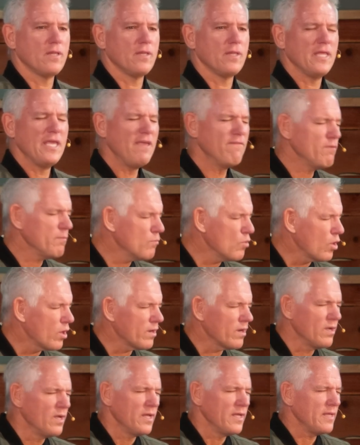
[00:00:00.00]
even
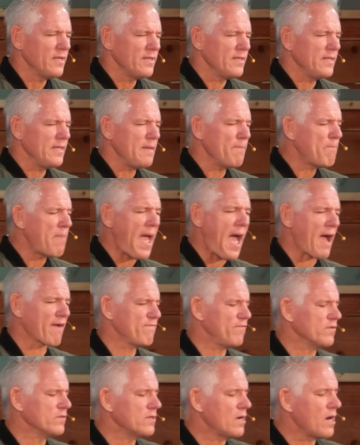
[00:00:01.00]
more
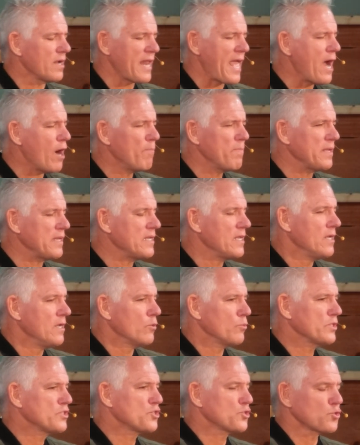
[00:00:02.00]
impactful on helping
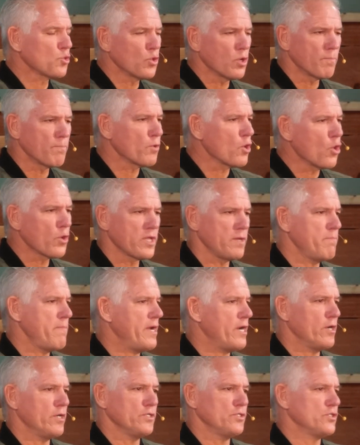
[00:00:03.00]
restore broken
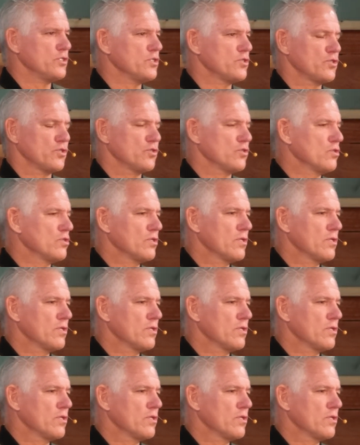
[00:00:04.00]
marriages,